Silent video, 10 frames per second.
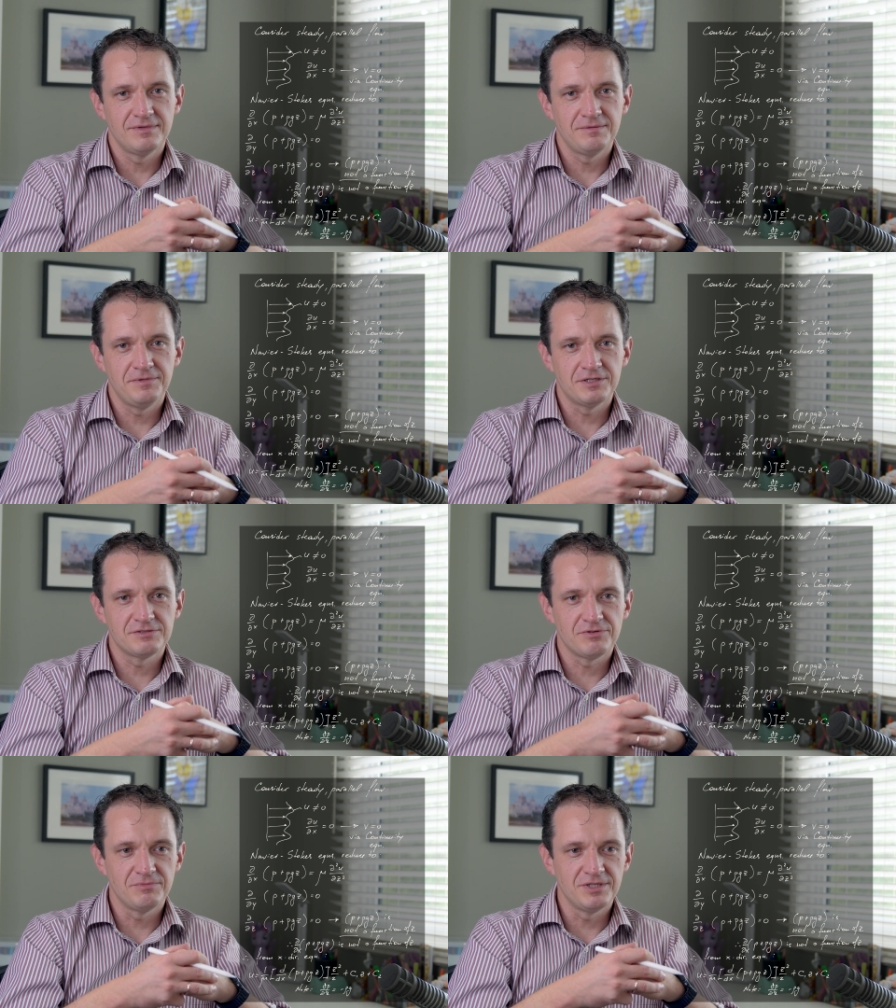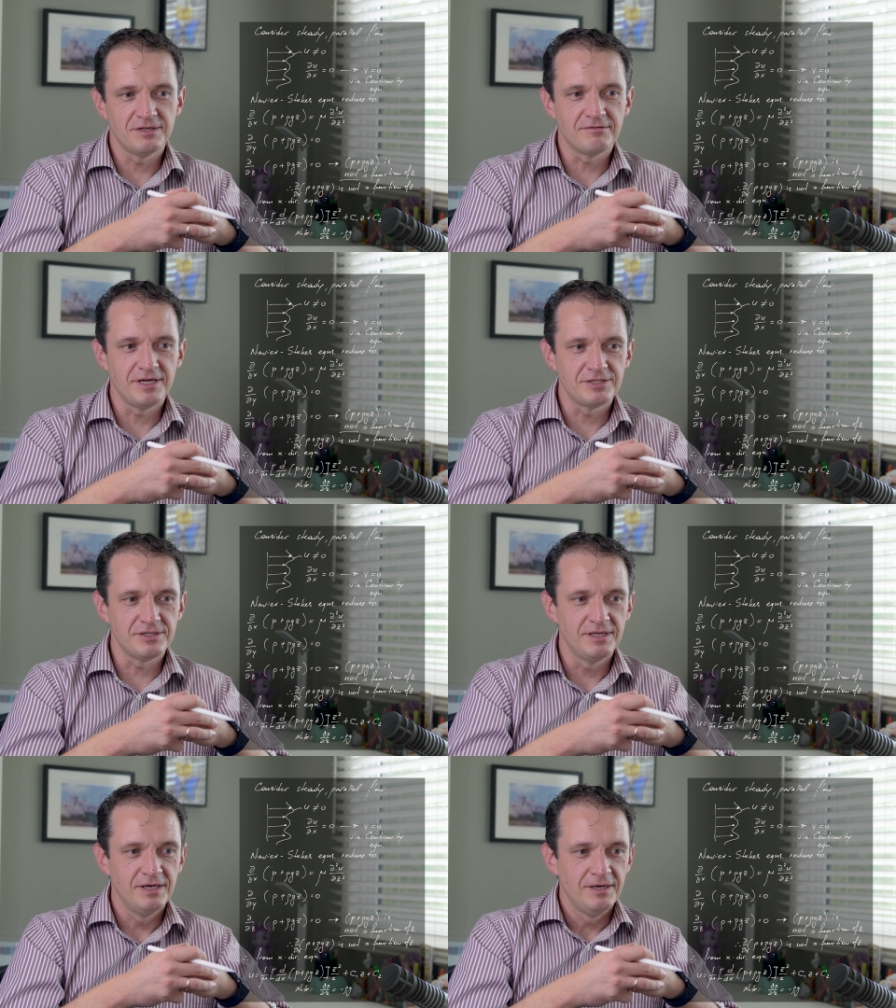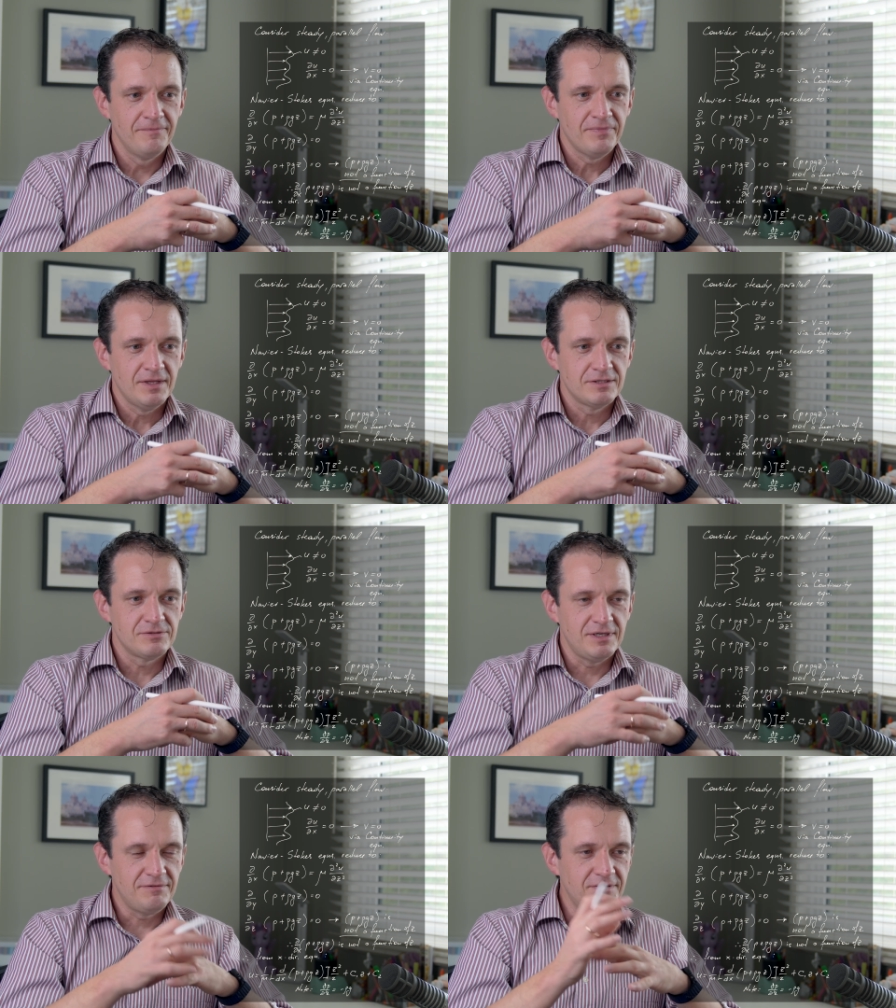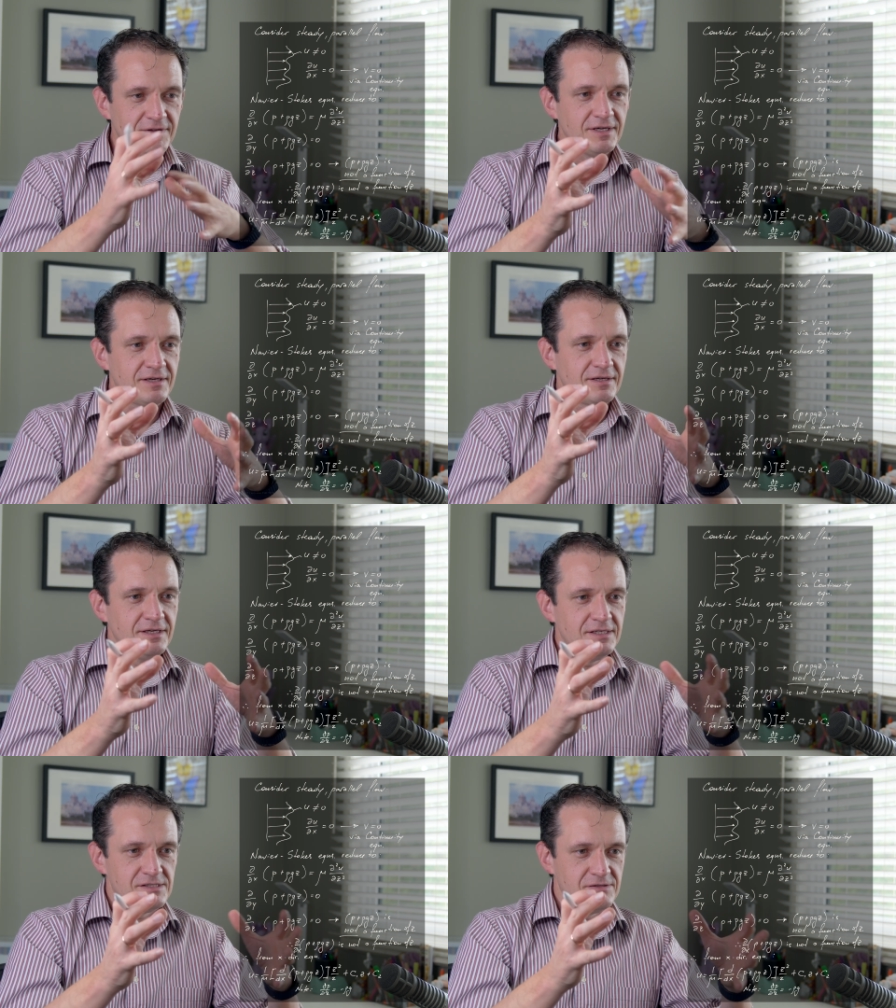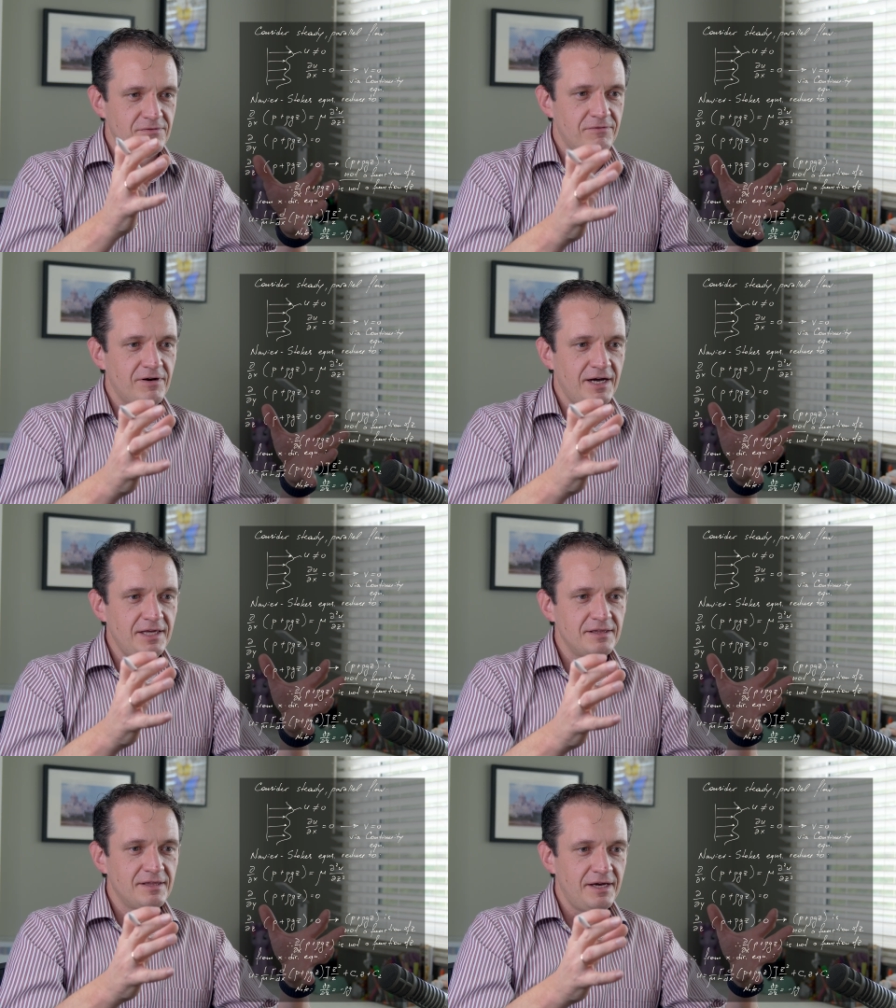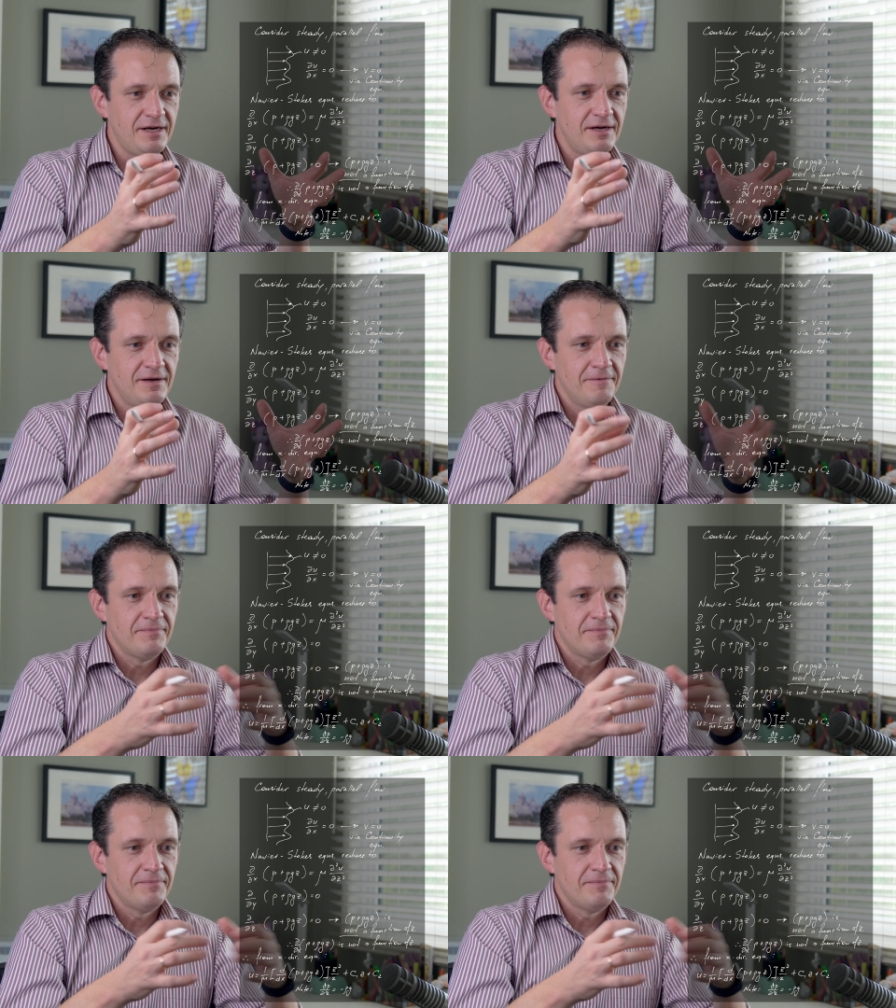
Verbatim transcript: appears from integration so everything is fine there